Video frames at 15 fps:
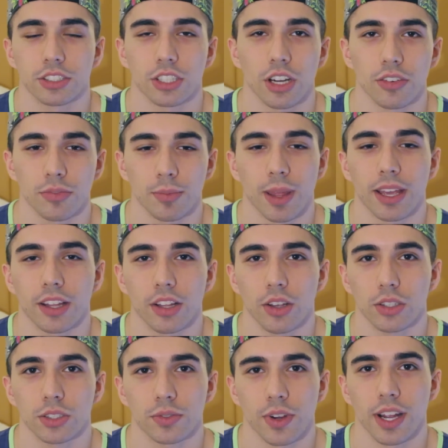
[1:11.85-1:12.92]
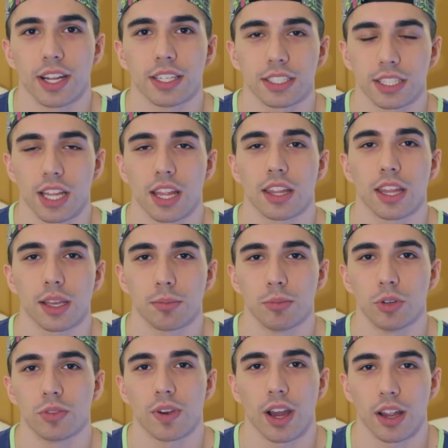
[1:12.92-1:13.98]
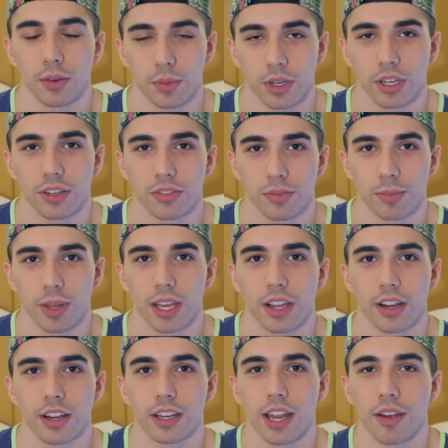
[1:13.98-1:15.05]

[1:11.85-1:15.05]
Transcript: Start from like close friends and then like move onward from there,